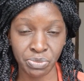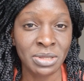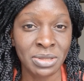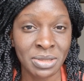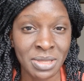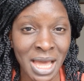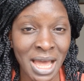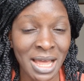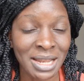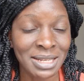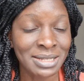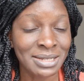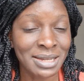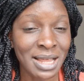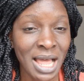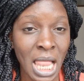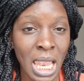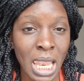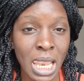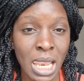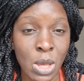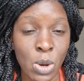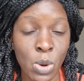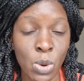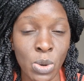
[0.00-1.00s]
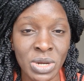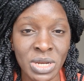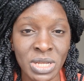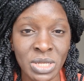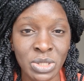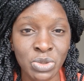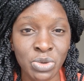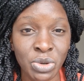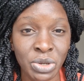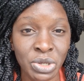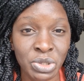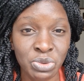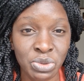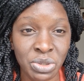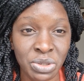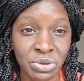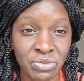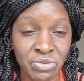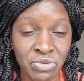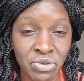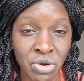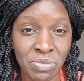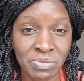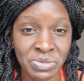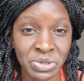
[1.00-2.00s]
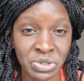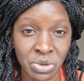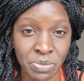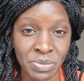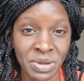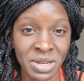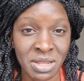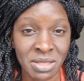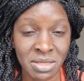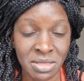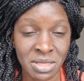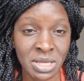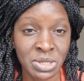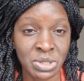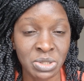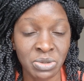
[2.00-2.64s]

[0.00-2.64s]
That alone is going to inform so many things.